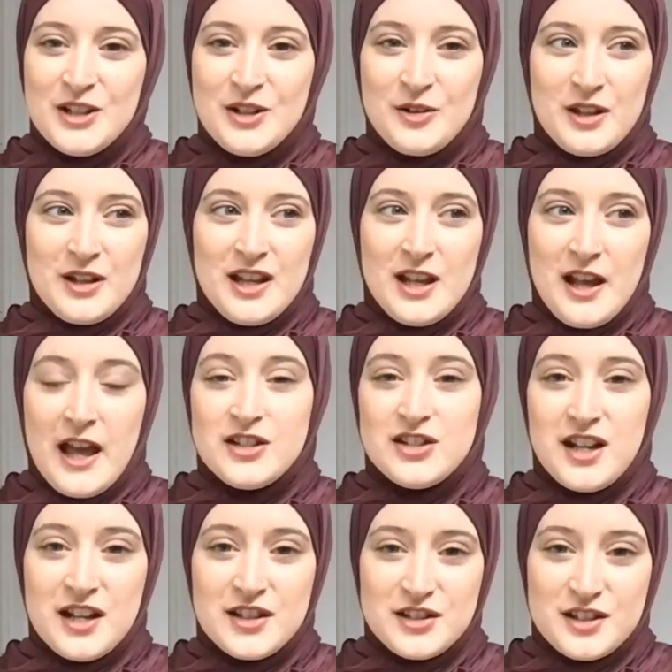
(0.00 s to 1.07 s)
You know,
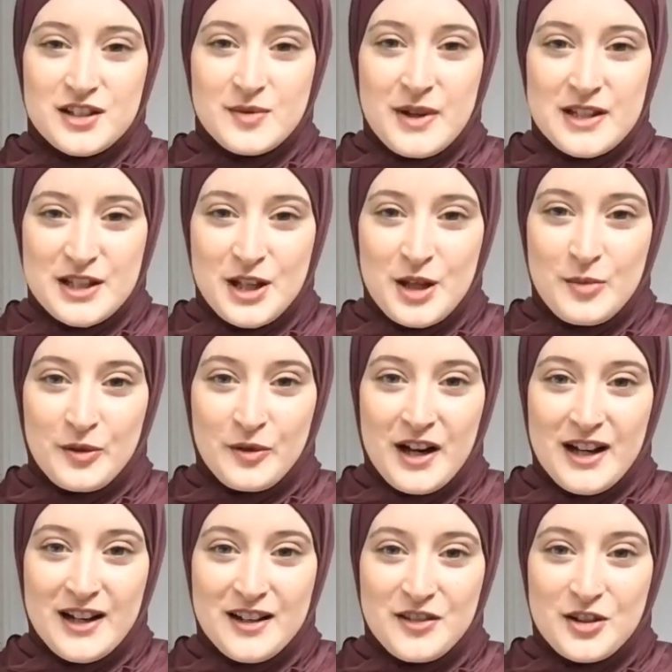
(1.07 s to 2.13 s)
education is a basic human
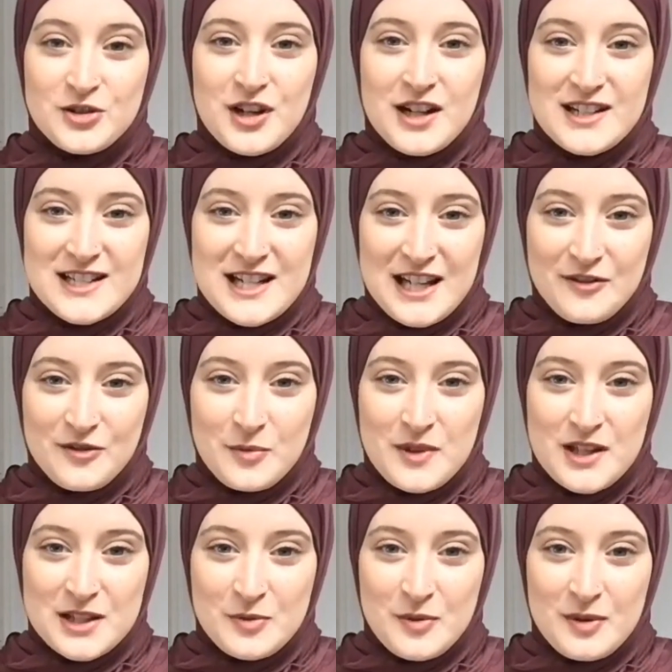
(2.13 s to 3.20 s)
right, and they're trying to take it
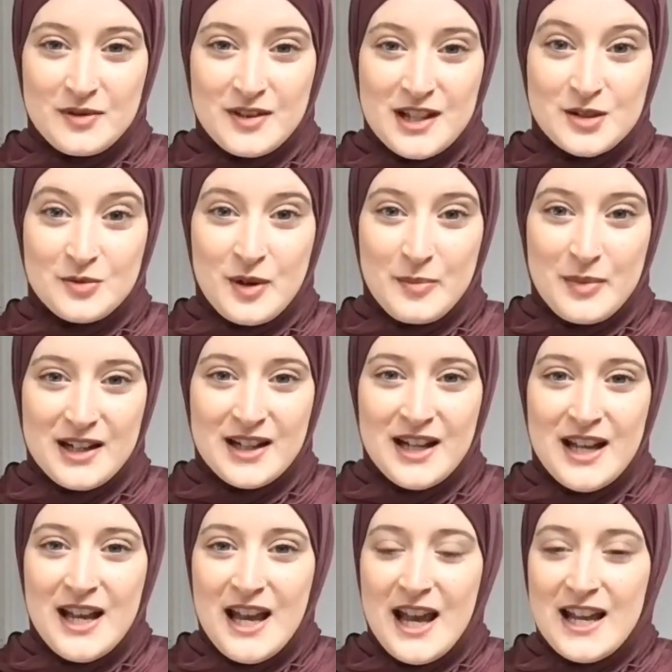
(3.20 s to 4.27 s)
from these women.